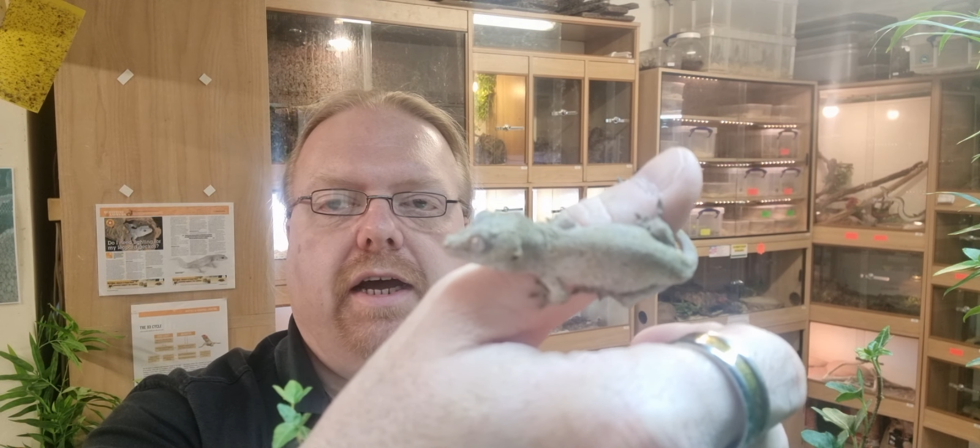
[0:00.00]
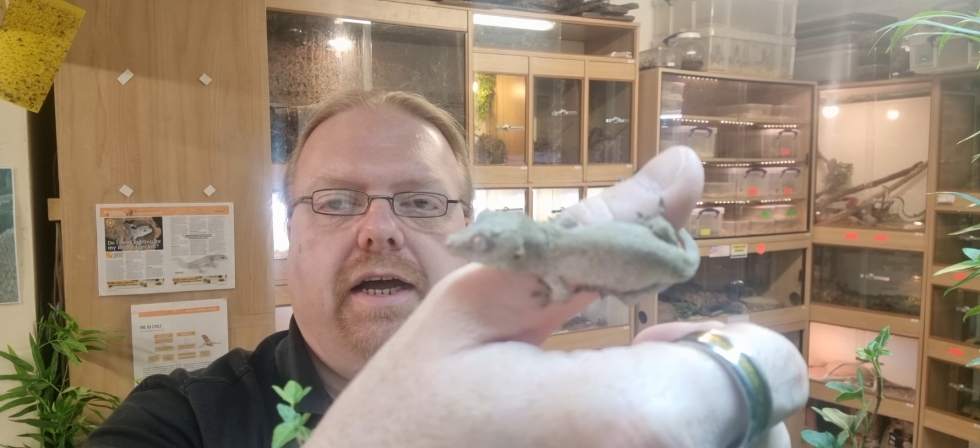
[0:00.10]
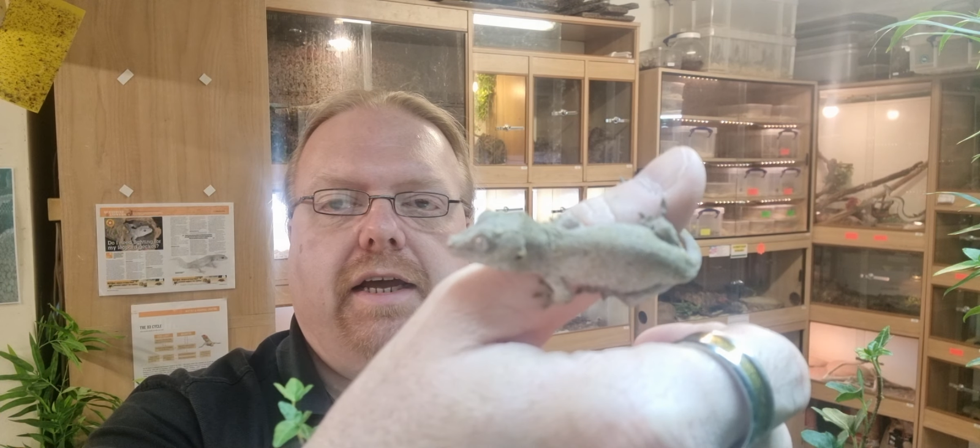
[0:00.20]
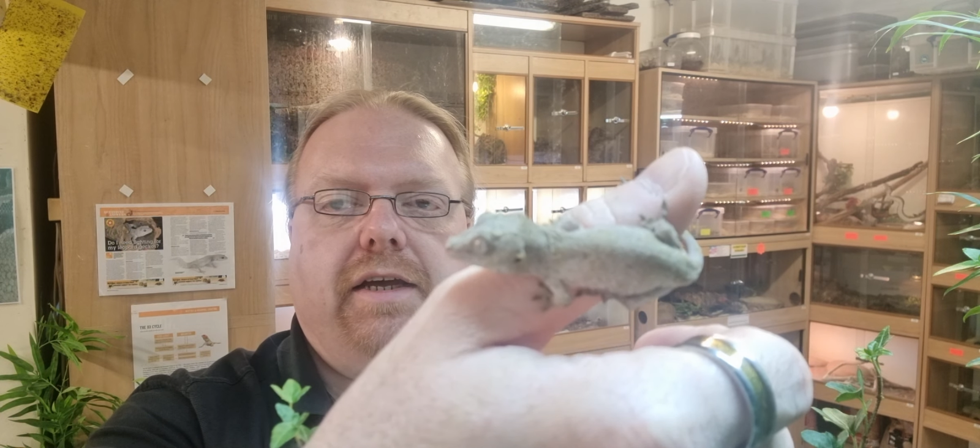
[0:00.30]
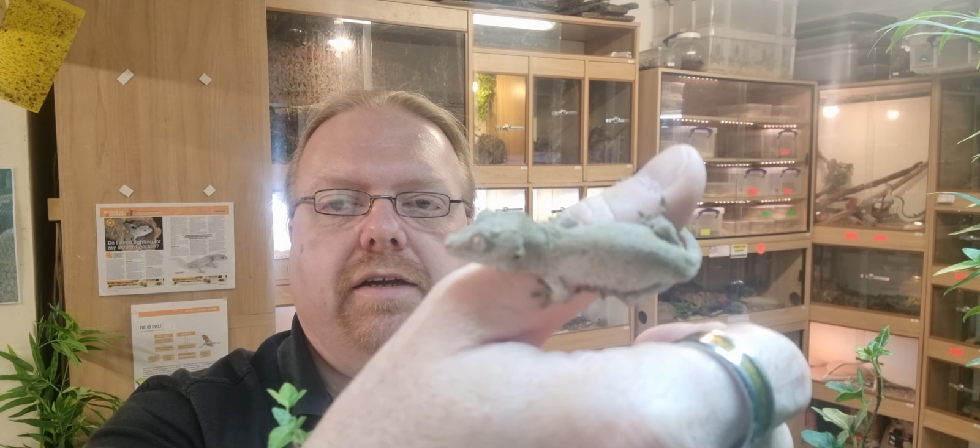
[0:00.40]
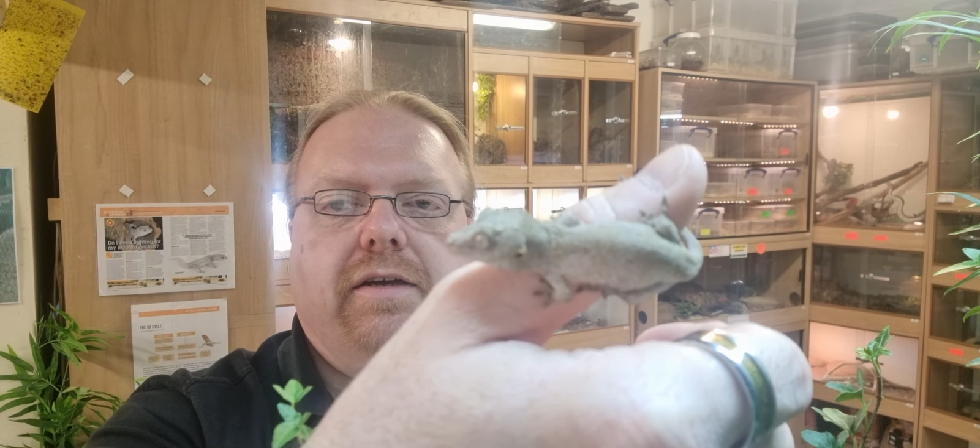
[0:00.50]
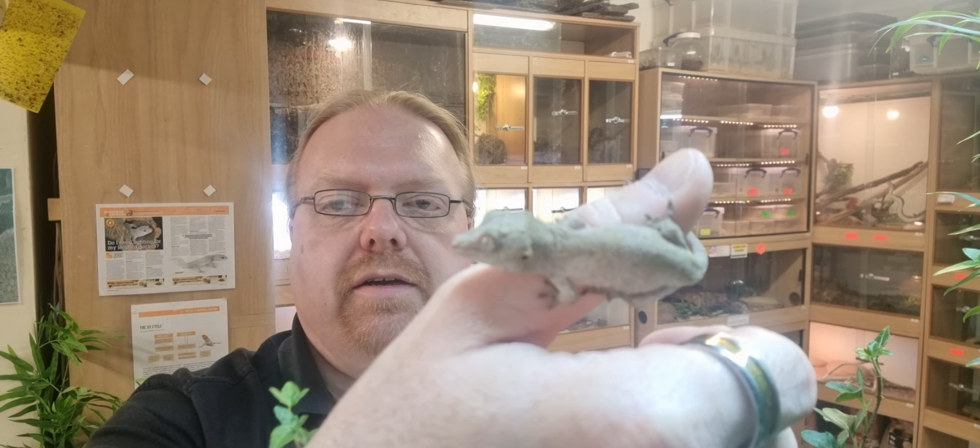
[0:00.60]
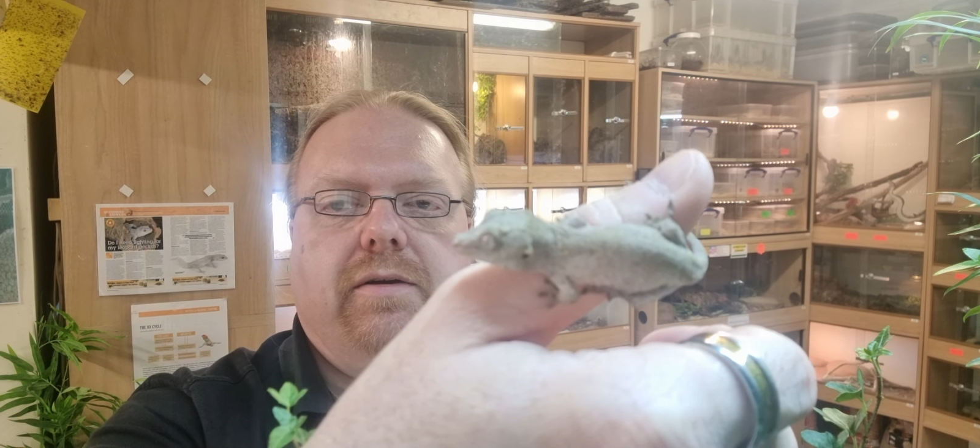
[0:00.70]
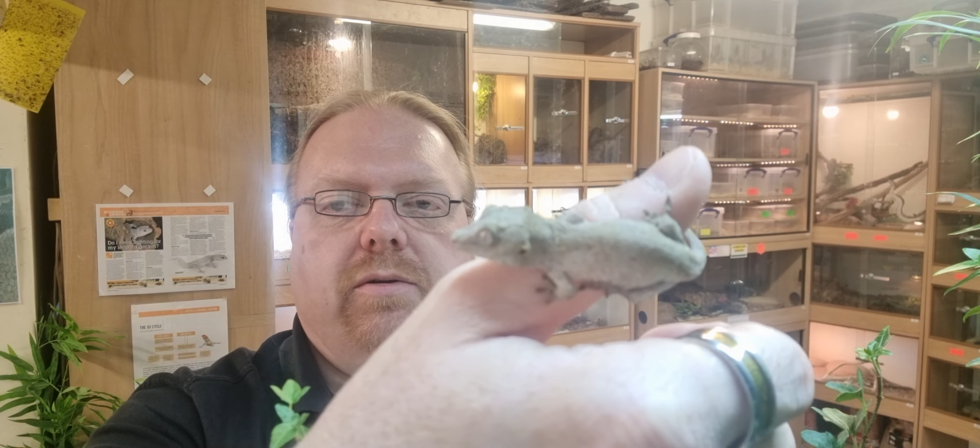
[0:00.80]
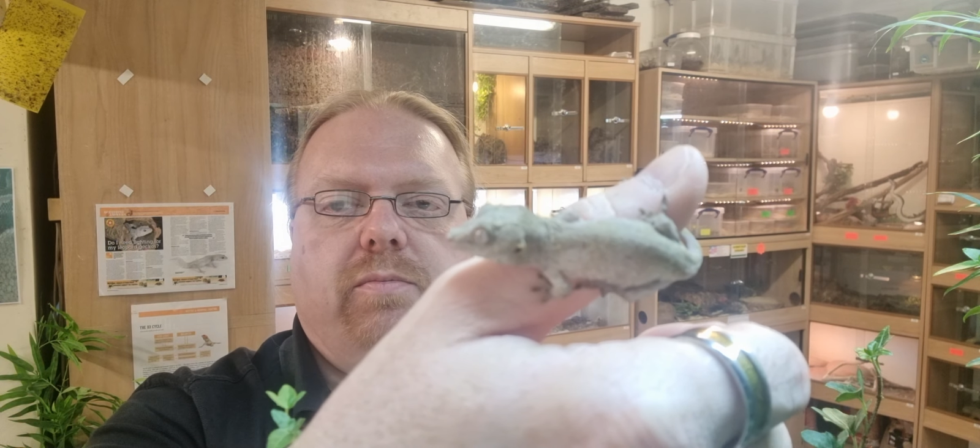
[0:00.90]
a
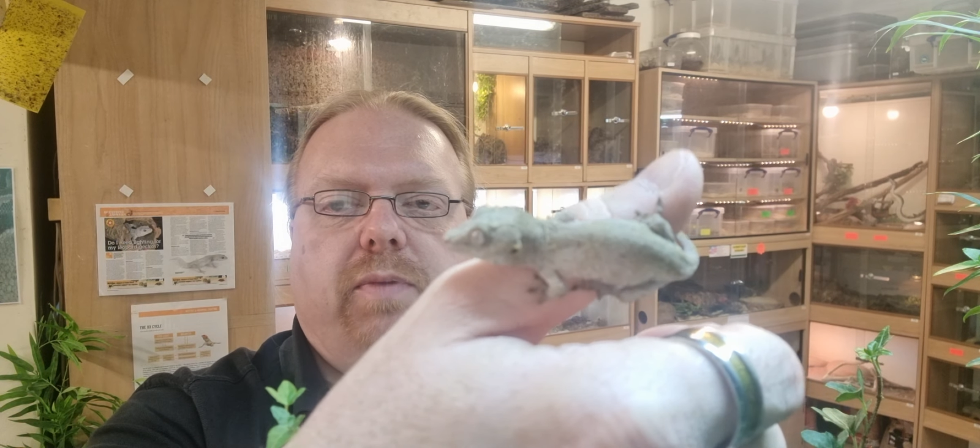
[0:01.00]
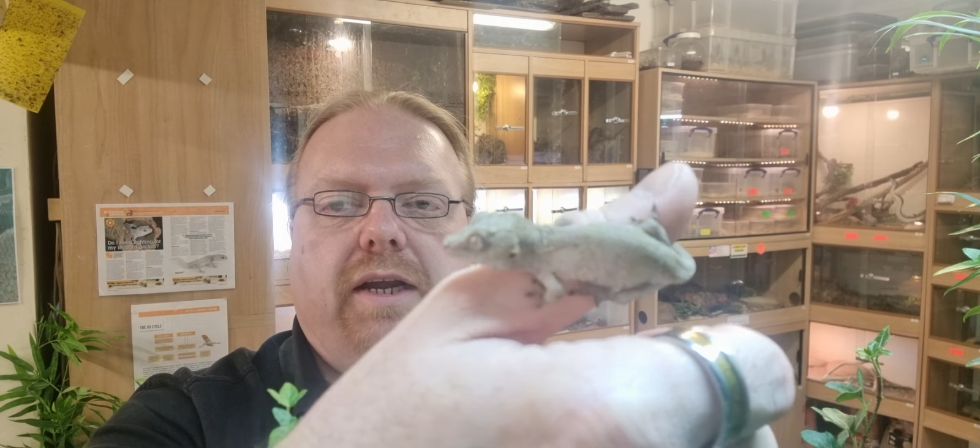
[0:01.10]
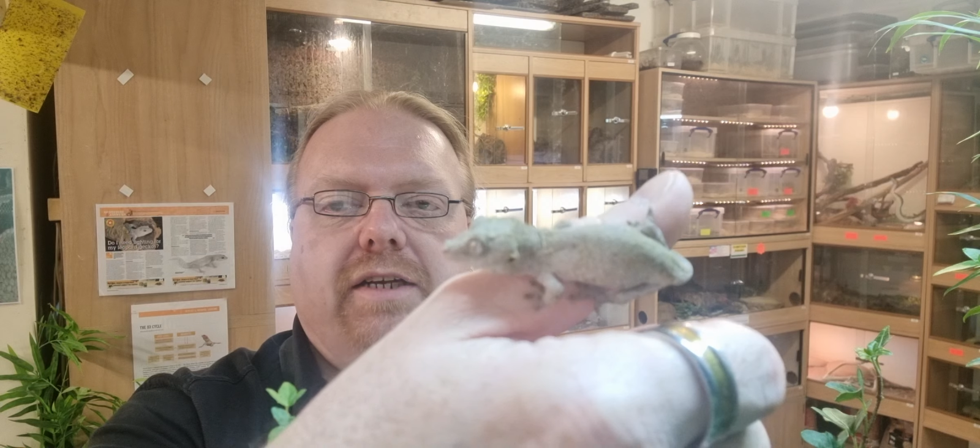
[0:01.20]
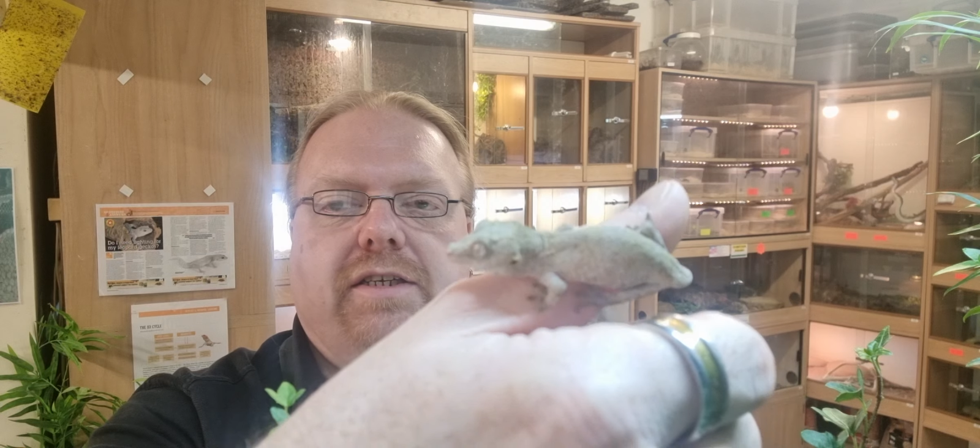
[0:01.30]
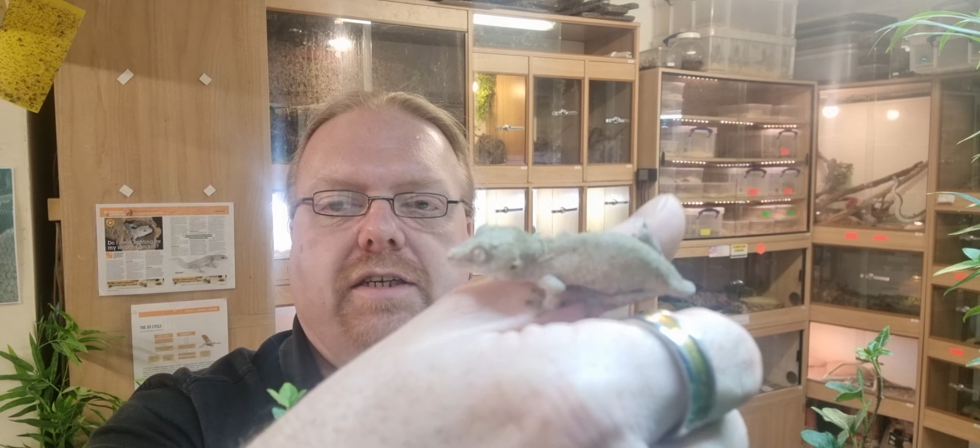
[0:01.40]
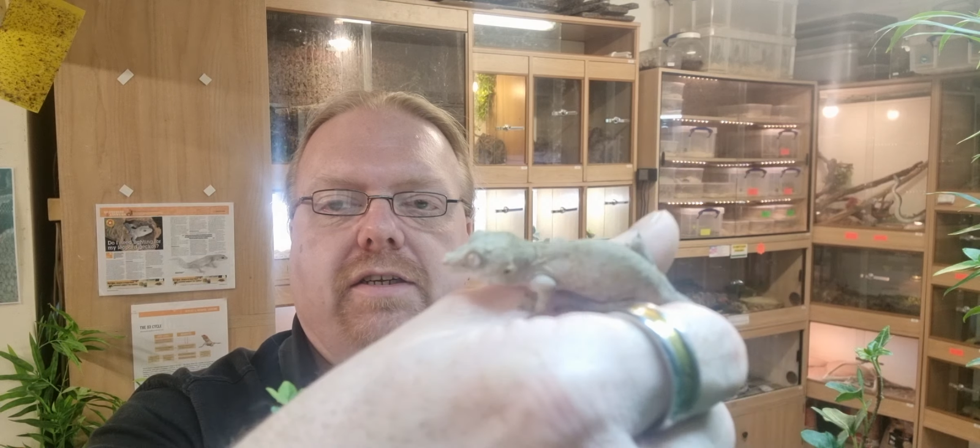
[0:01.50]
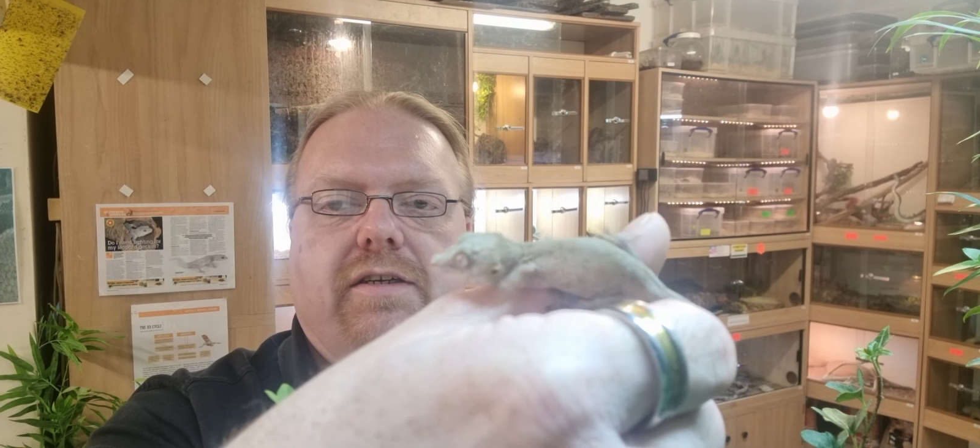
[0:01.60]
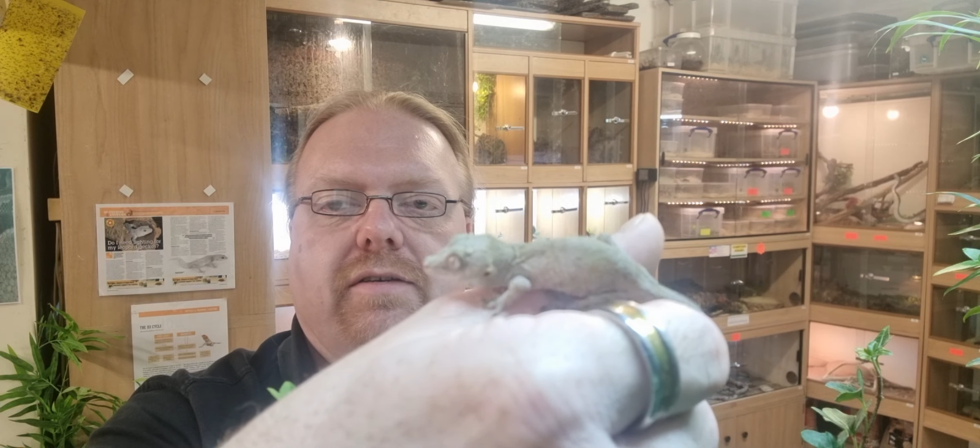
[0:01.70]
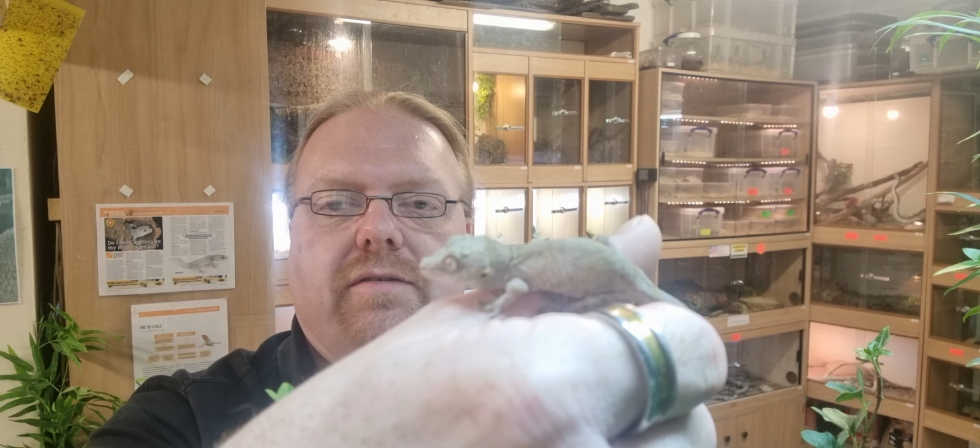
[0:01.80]
planted